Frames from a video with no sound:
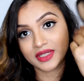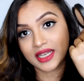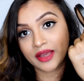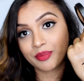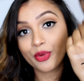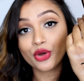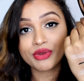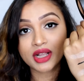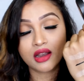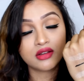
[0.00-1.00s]
Like,
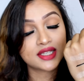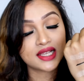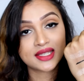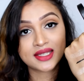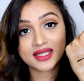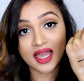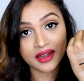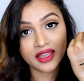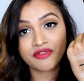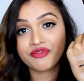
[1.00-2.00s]
both the colors are
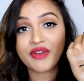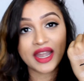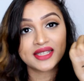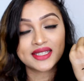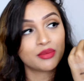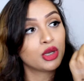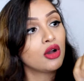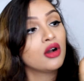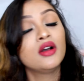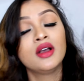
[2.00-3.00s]
stunning, very
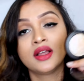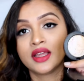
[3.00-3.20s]
similar.